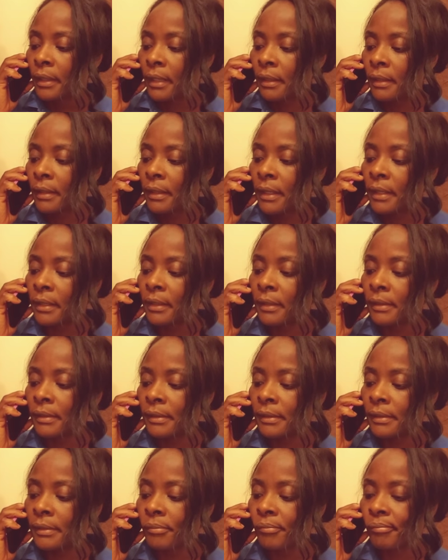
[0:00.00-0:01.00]
Hey
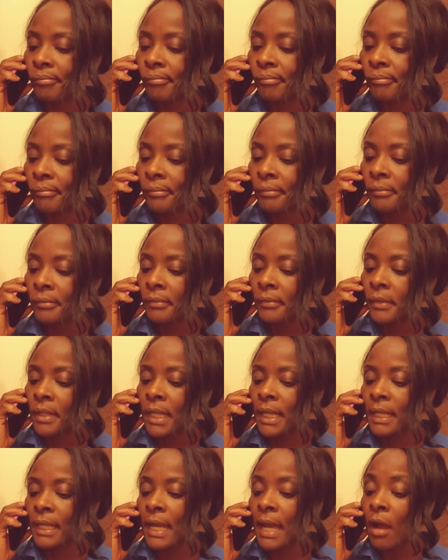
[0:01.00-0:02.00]
ladies,
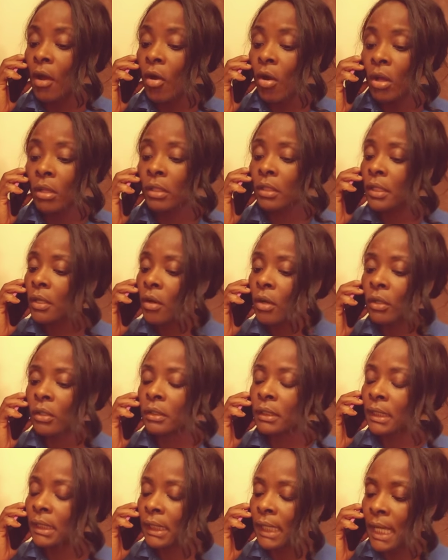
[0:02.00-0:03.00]
I got all of y'all
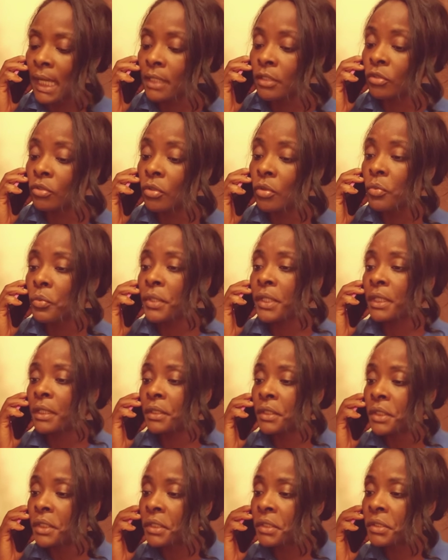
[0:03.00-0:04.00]
on the line so we
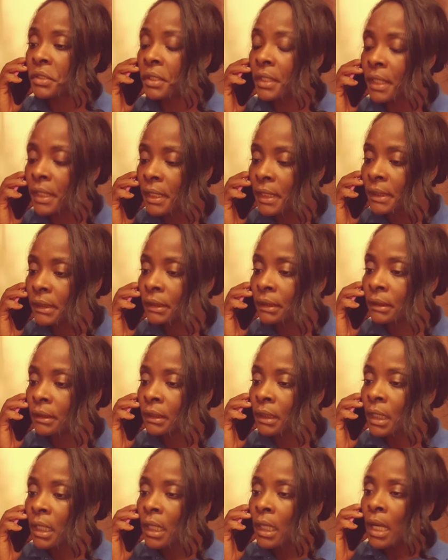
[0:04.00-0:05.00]
can discuss
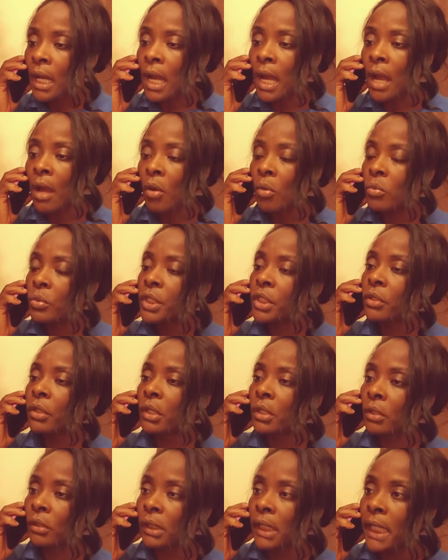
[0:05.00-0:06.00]
how we're
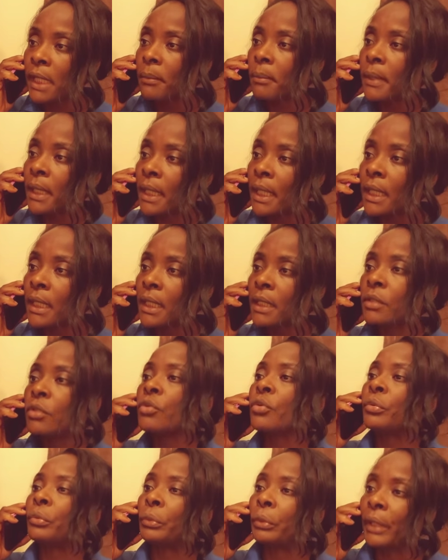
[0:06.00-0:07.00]
gonna lay Benedict
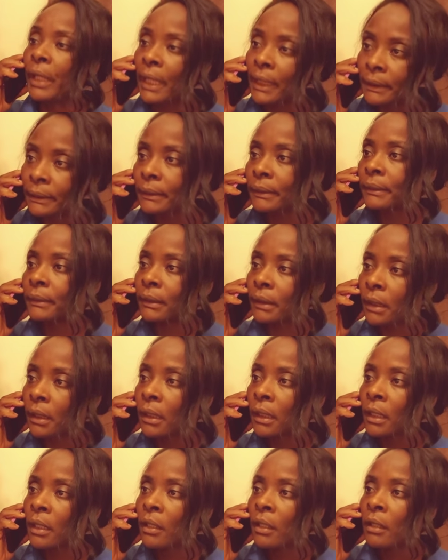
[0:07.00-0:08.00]
to rest.
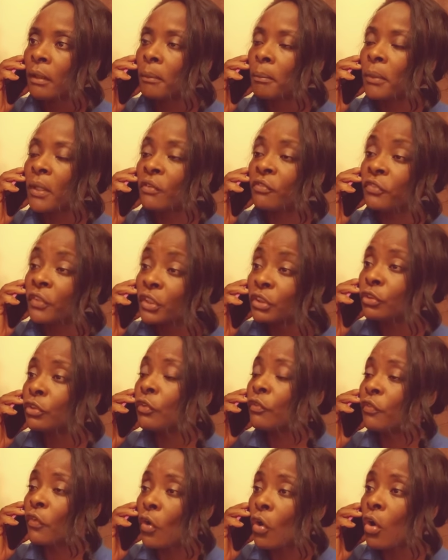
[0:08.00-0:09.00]
But first
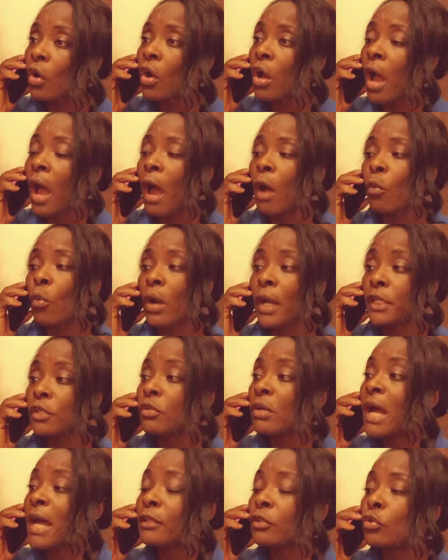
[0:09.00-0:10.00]
of all, I want
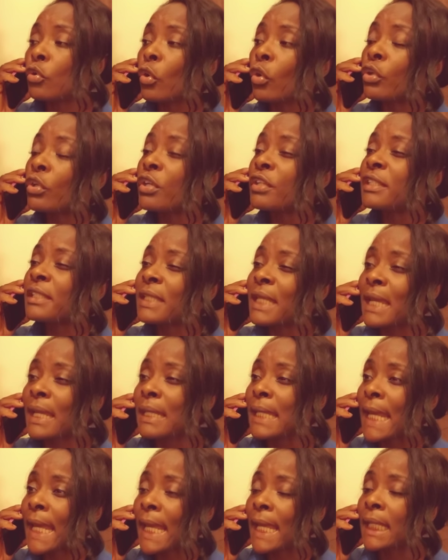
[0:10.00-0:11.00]
you guys to
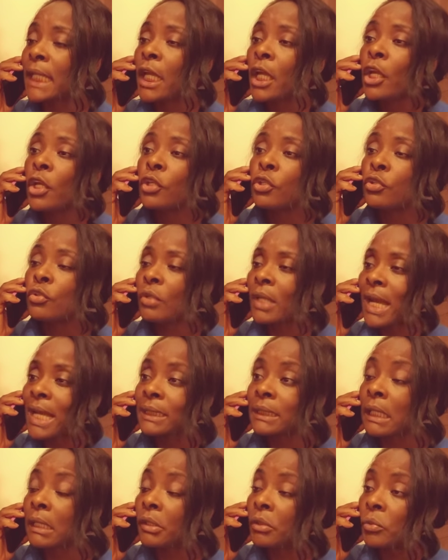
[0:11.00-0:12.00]
understand that you
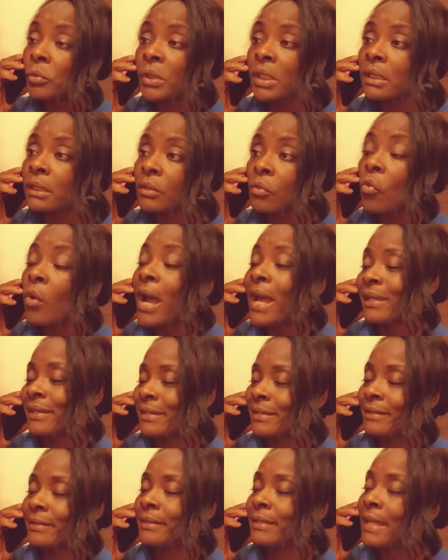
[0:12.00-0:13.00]
guys are the reason why
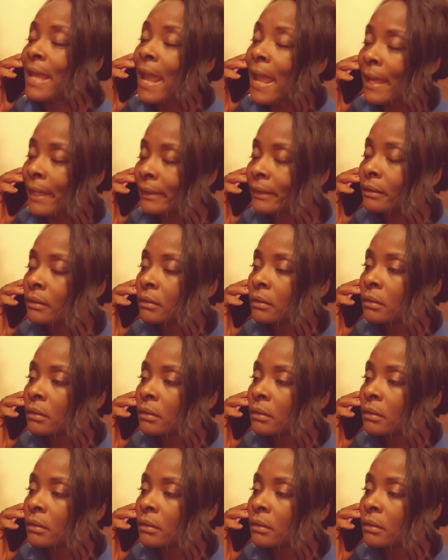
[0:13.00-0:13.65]
he's dead.